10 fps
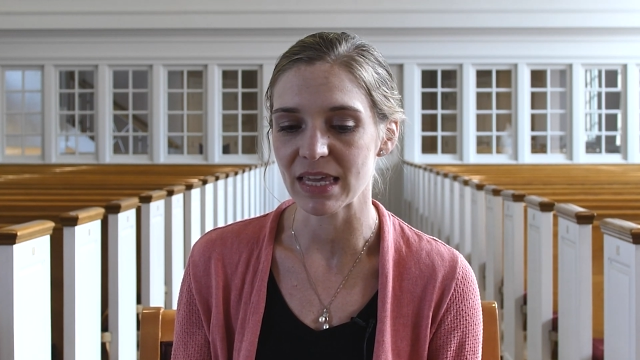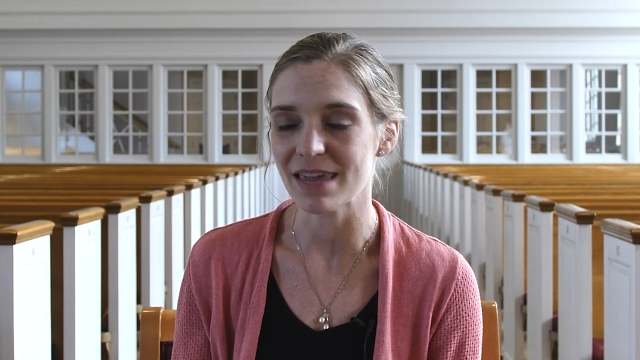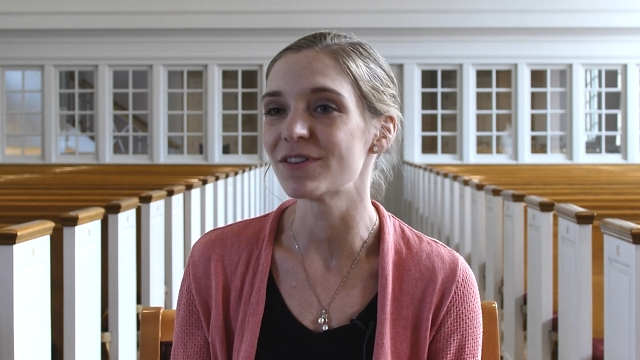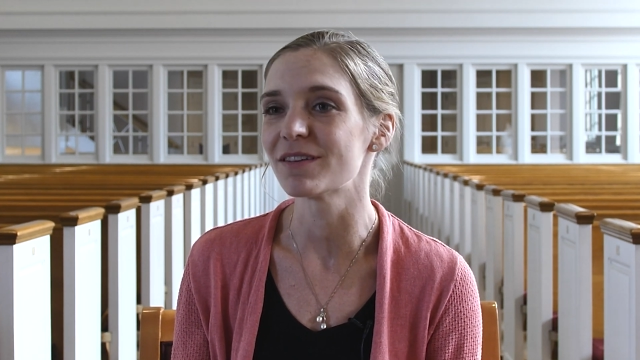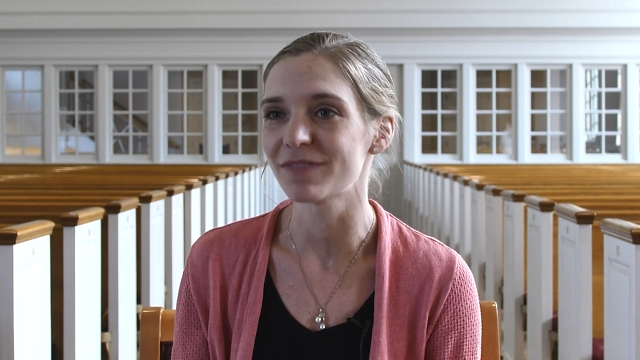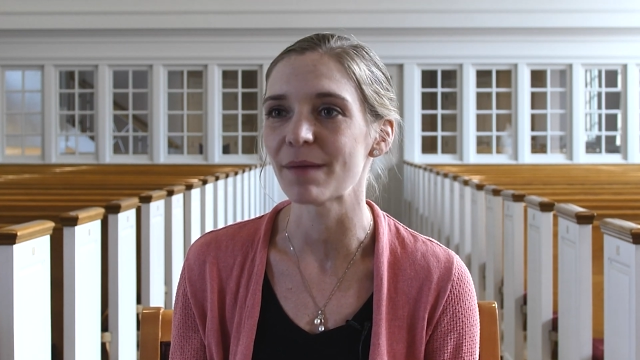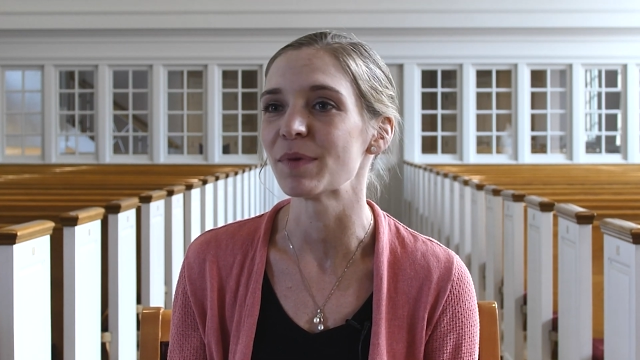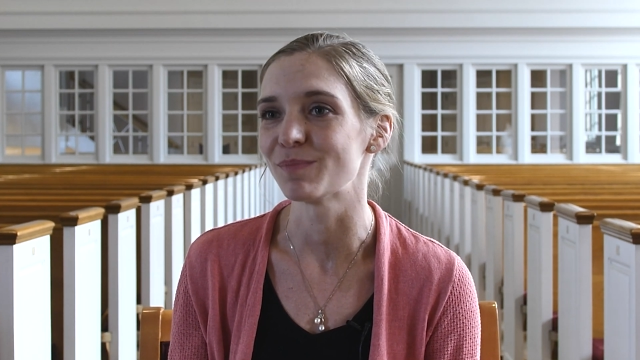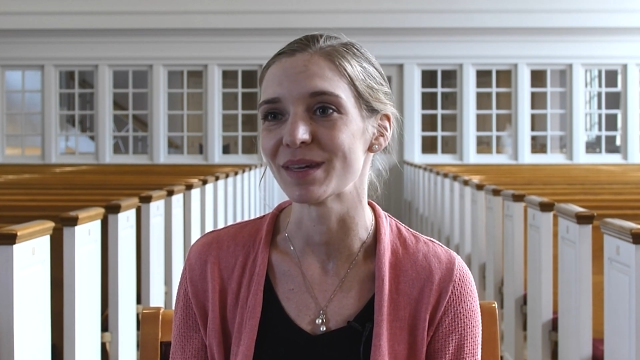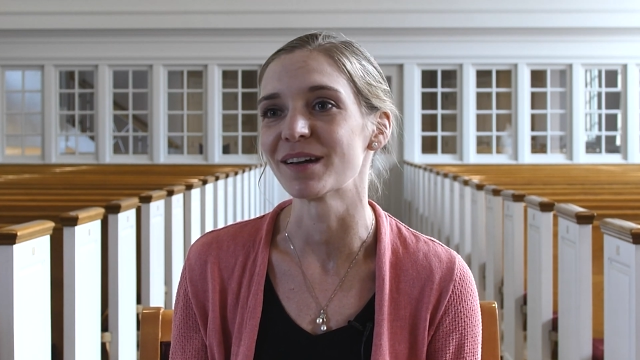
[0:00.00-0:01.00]
even if that
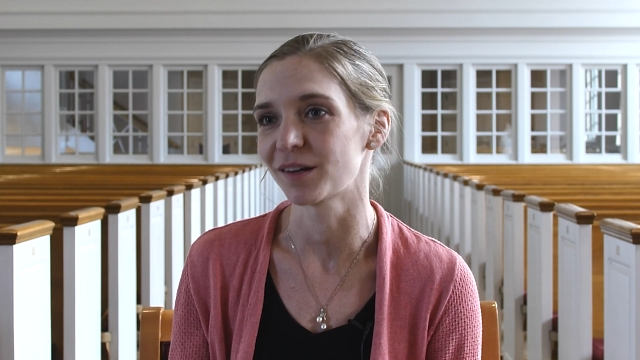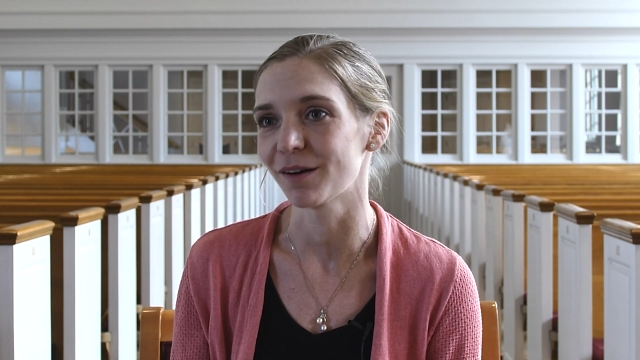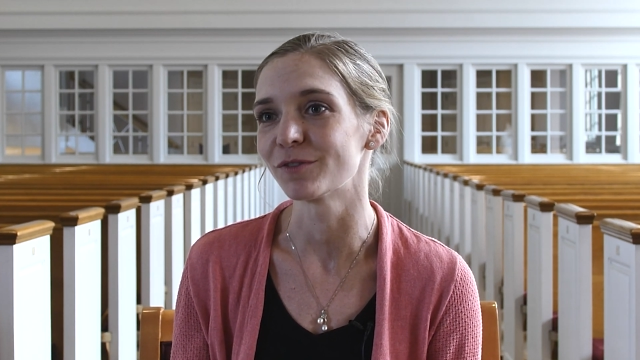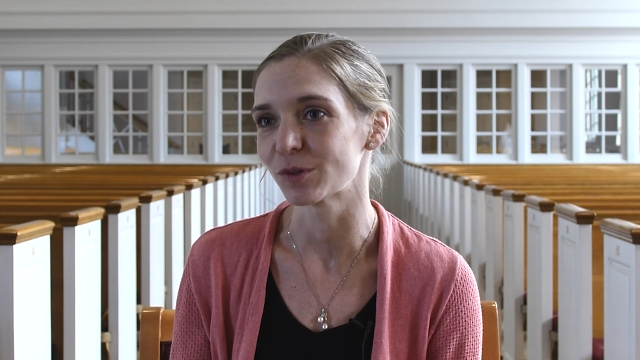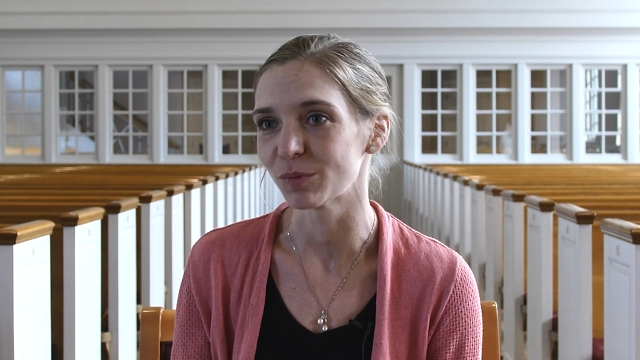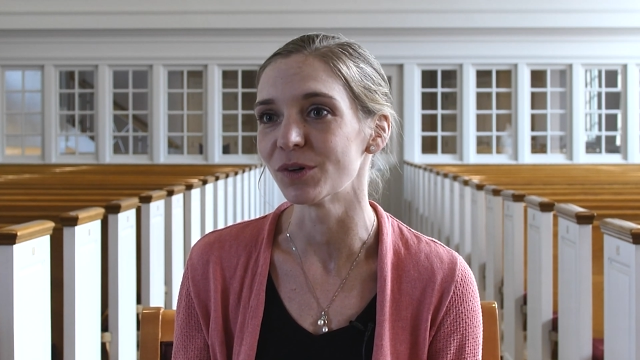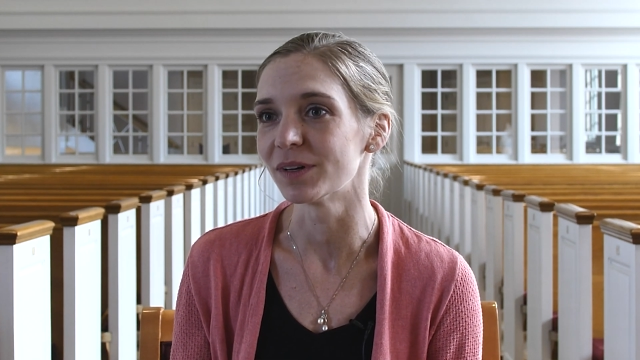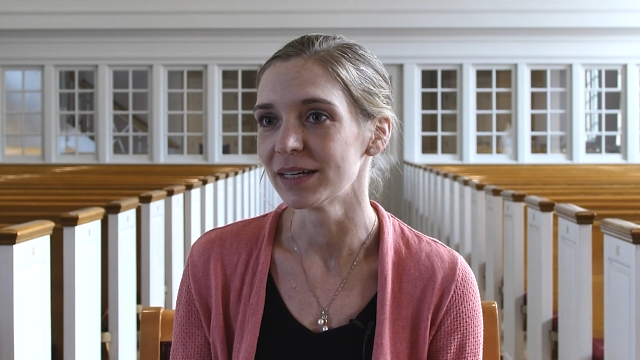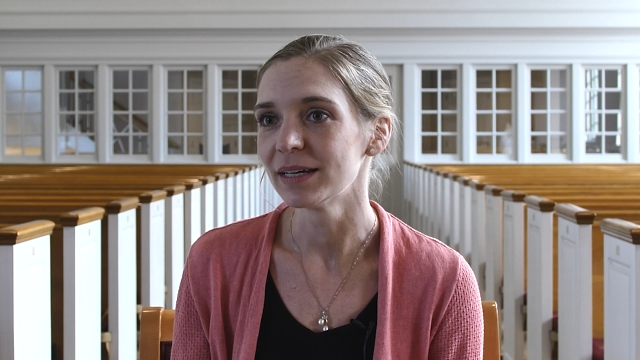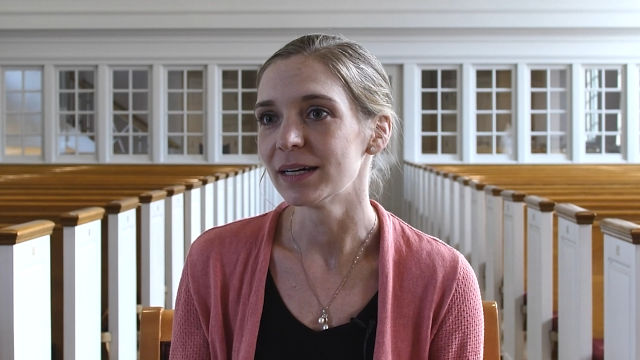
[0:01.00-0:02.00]
meant being uncomfortable,
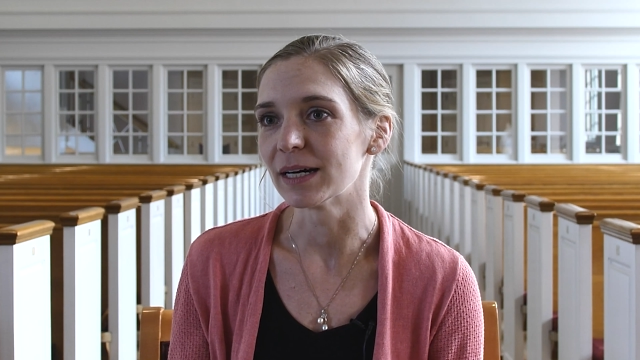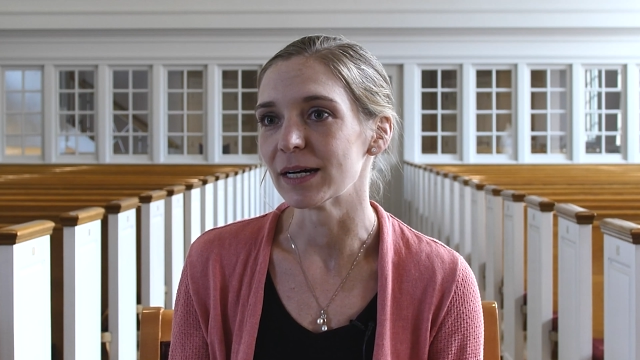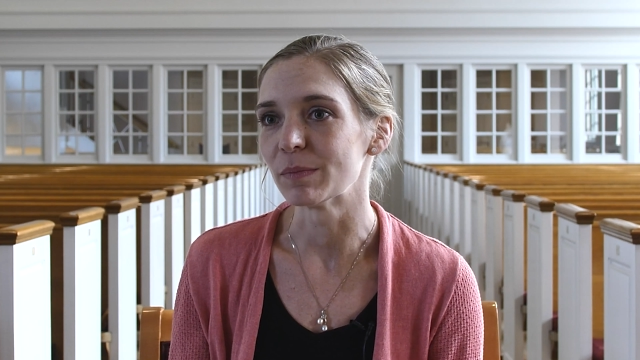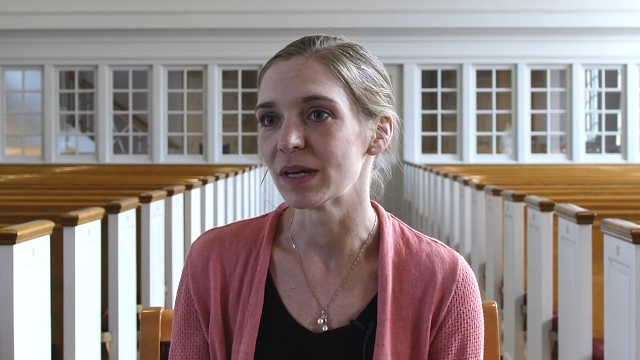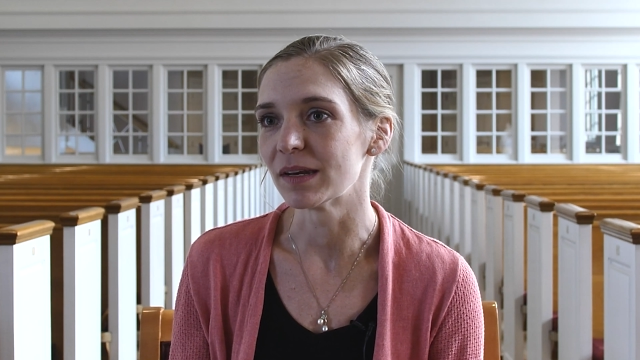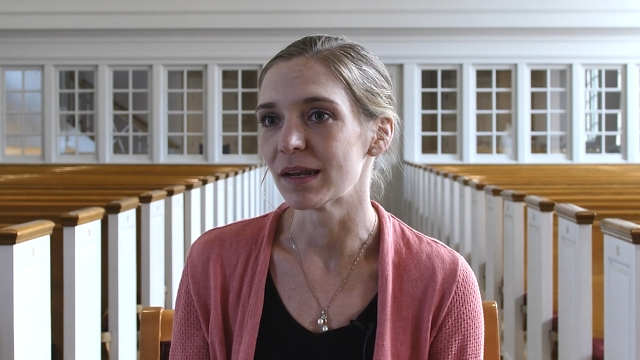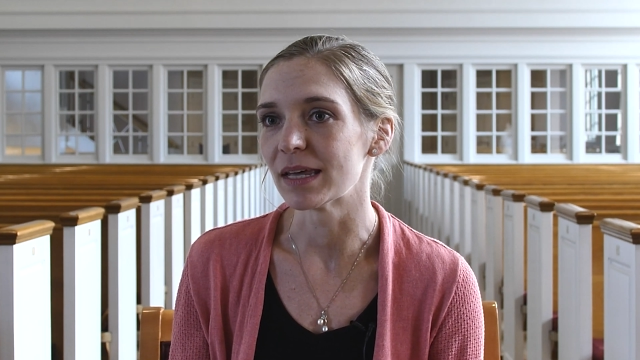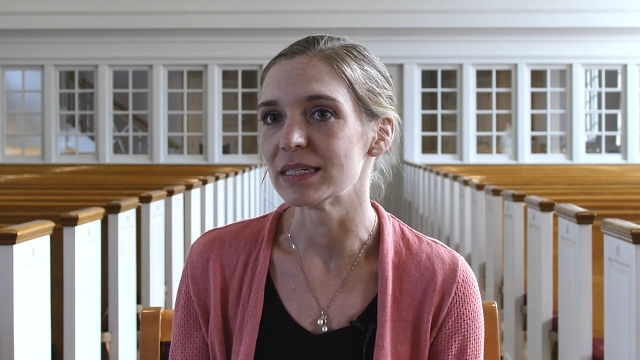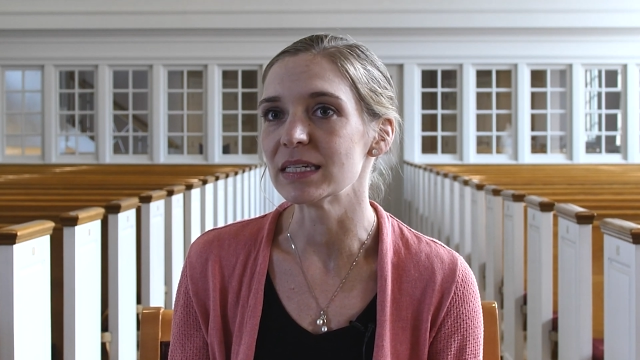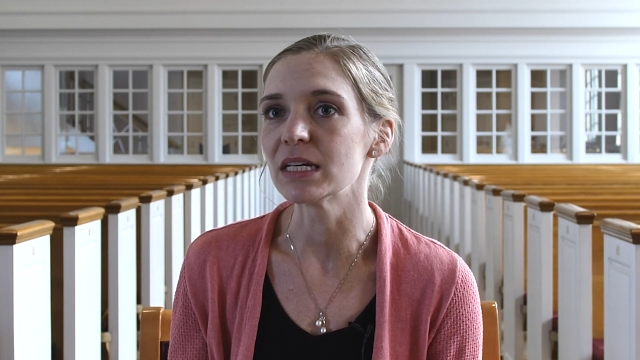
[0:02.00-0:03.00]

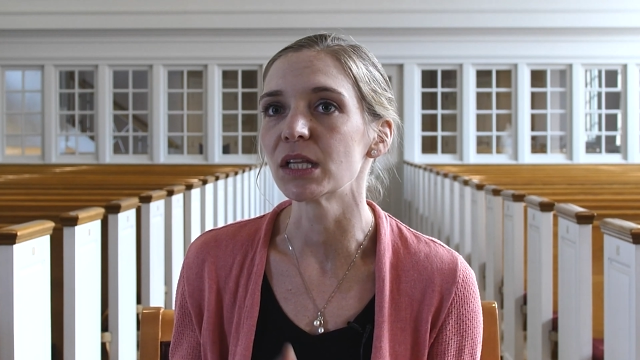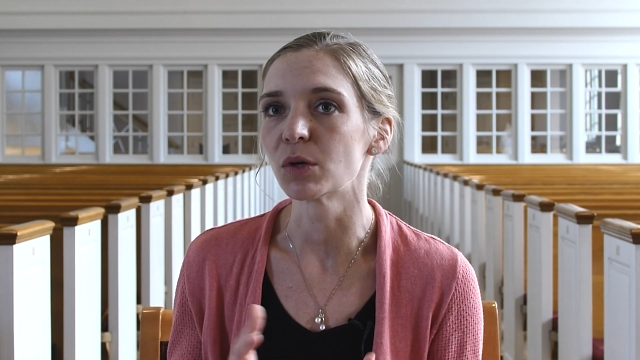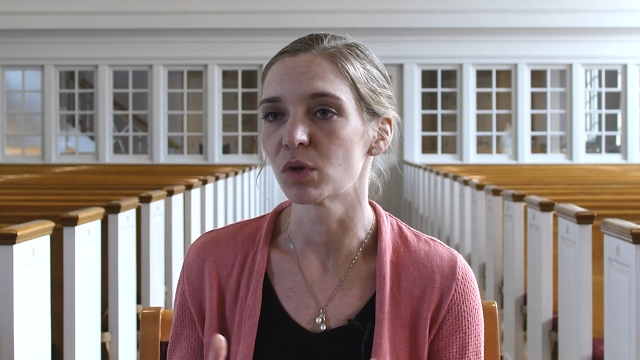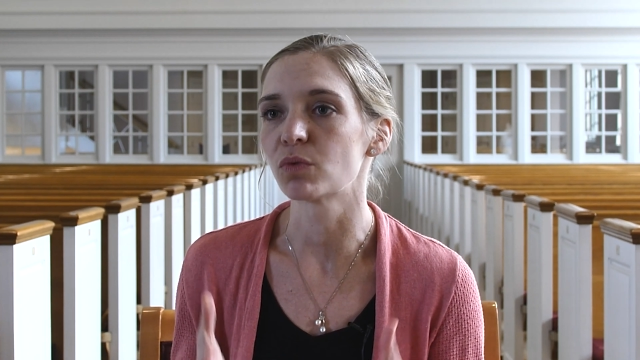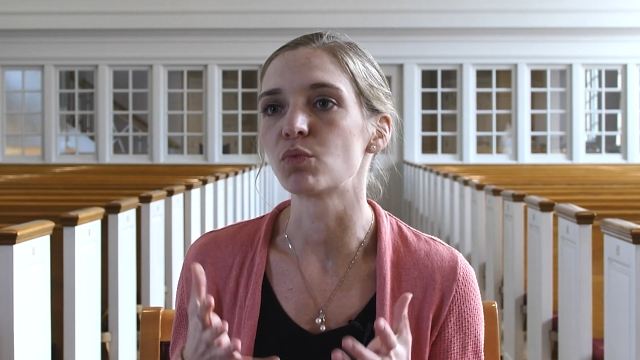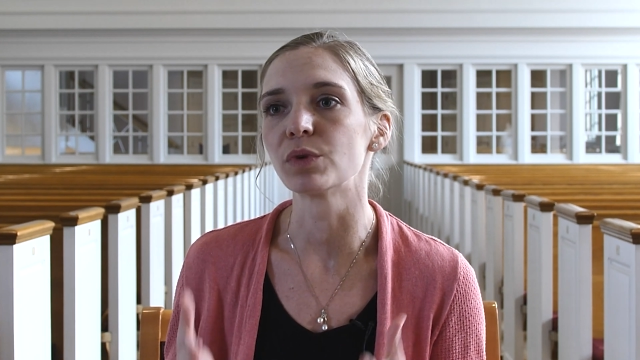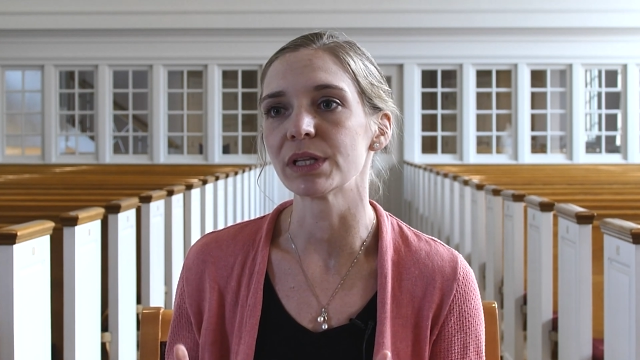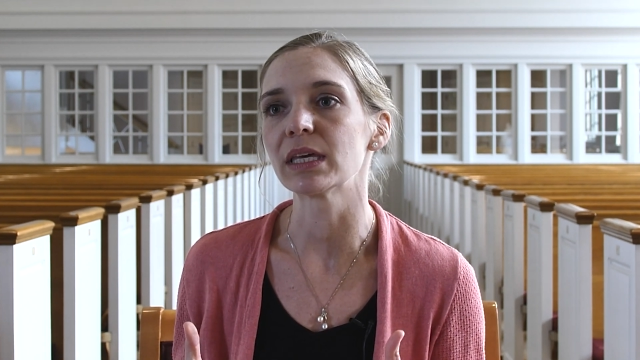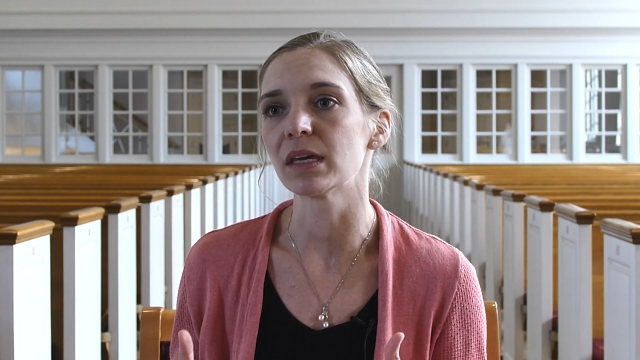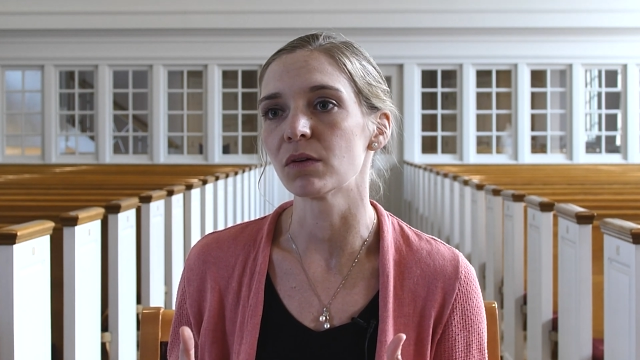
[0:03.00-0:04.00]
and dealing with
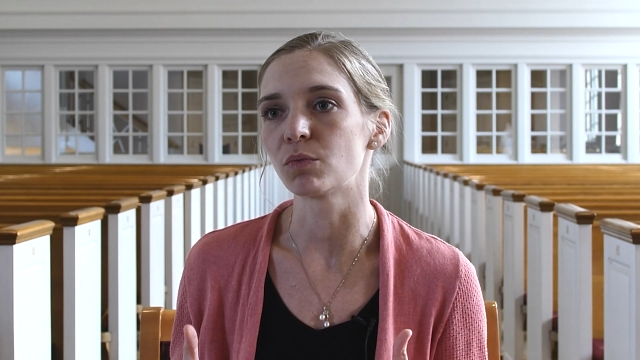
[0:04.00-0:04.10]
really,